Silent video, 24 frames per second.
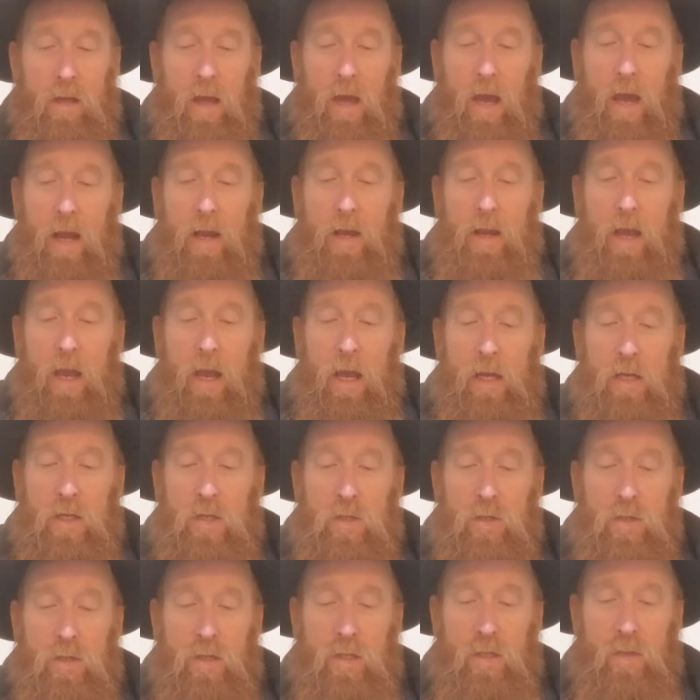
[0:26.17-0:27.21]
and
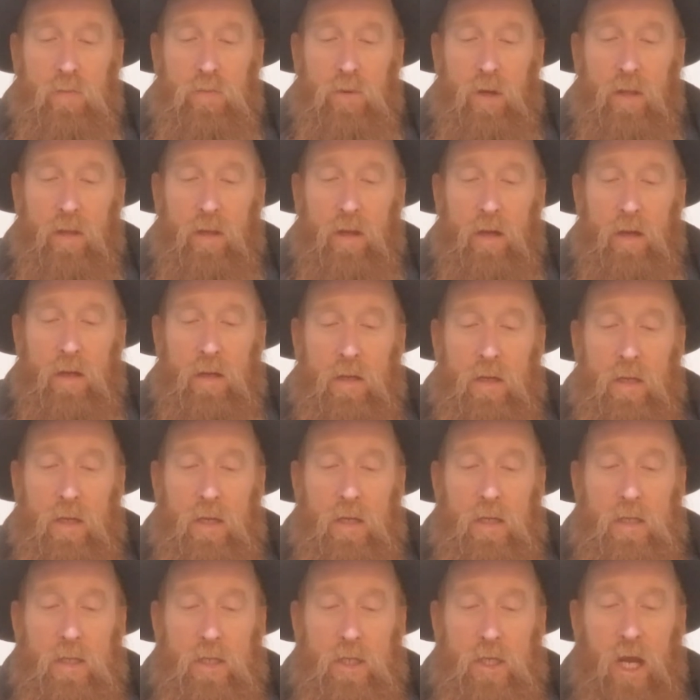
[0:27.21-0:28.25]
Andrew, his brother,
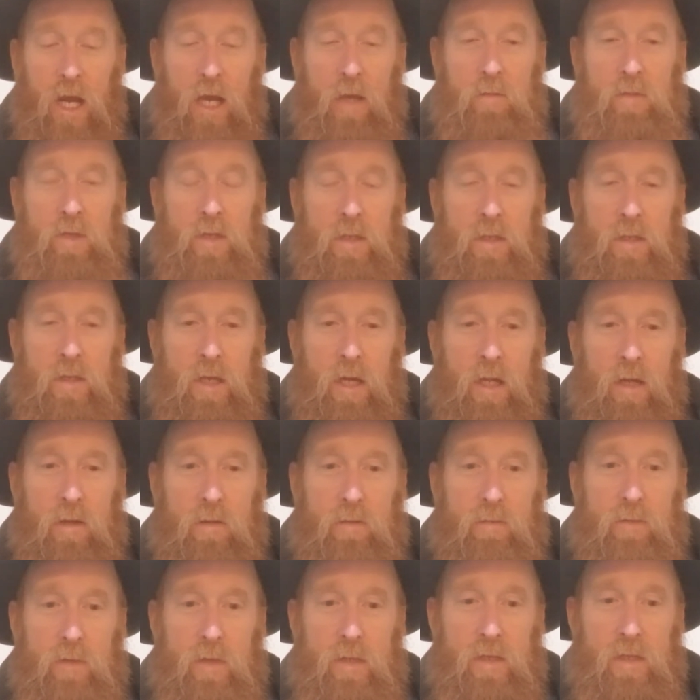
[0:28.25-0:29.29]
James, the son
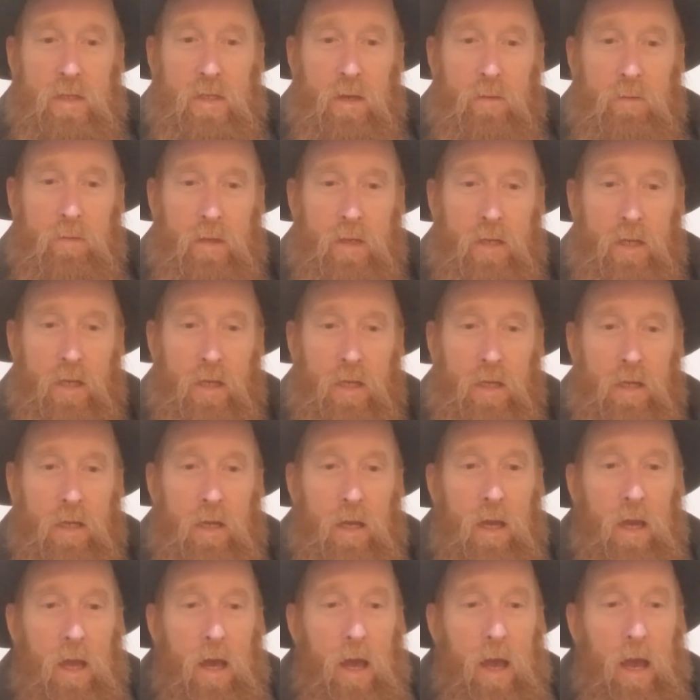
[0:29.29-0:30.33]
of Zebedee,
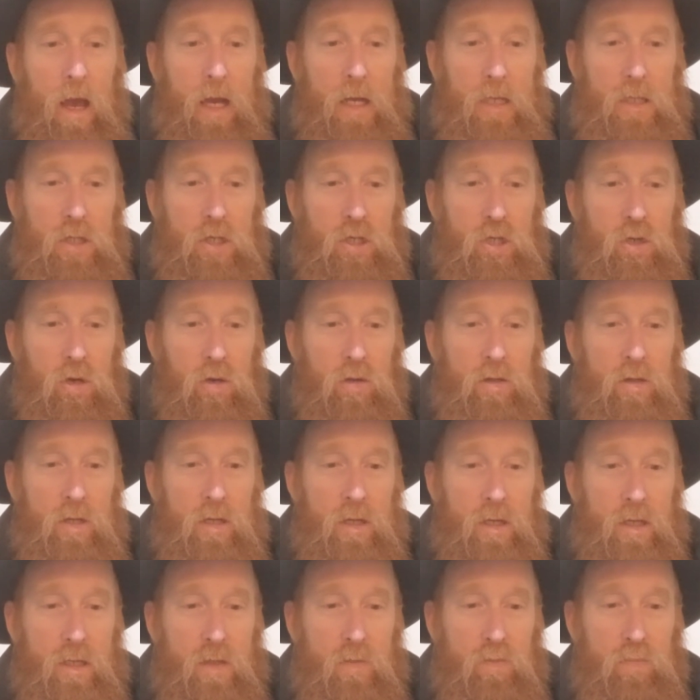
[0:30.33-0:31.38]
and John,
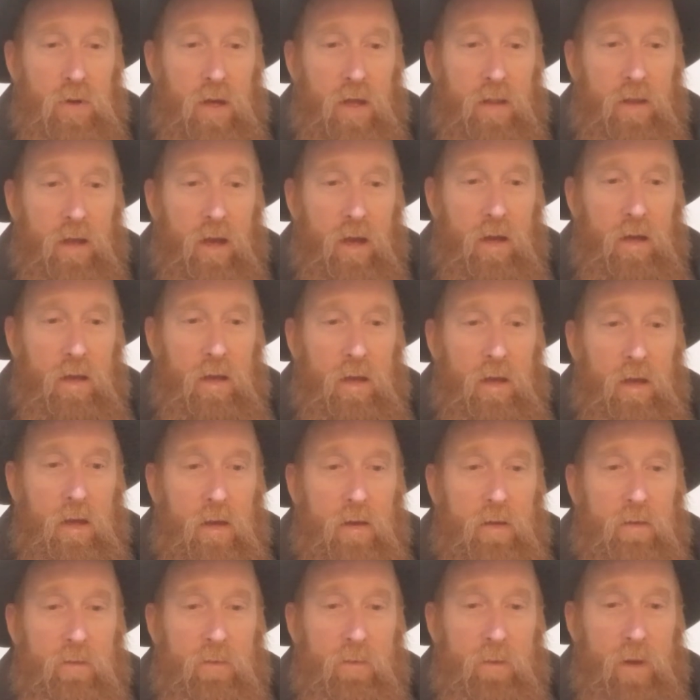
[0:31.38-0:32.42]
his brother,
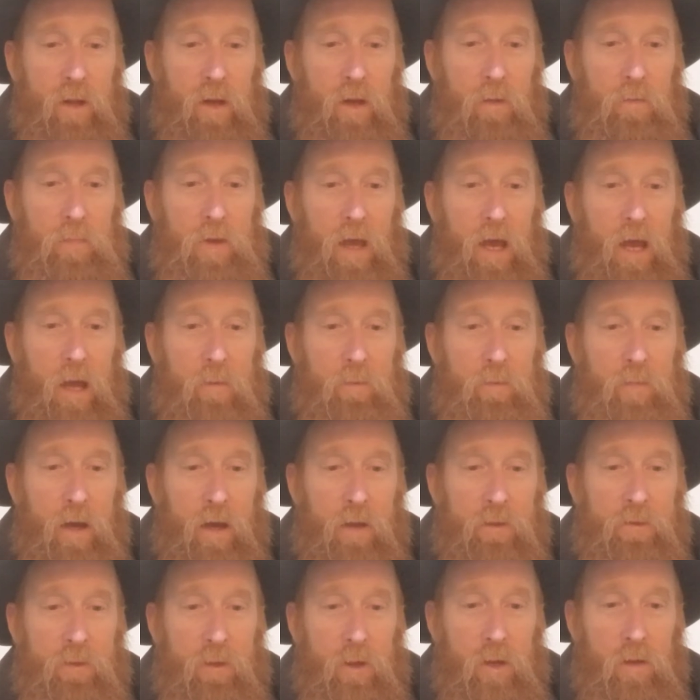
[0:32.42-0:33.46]
Philip and
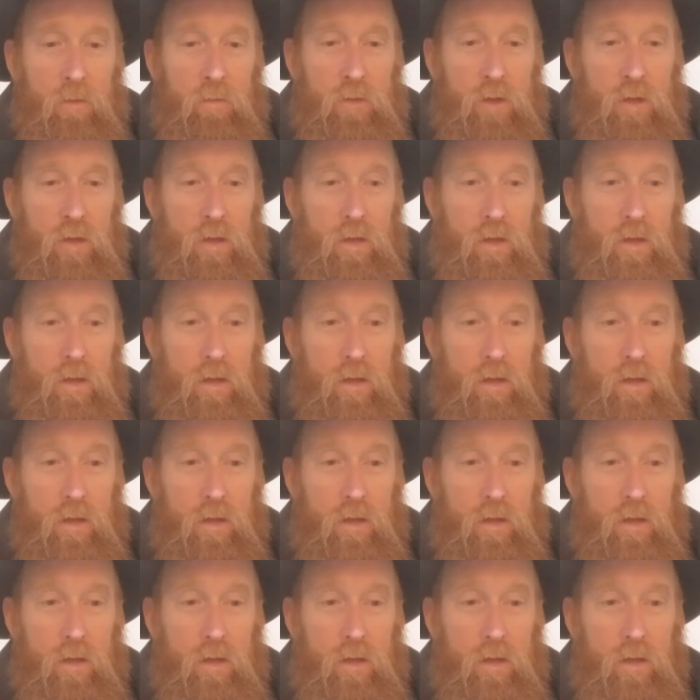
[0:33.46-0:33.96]
Bartholomew,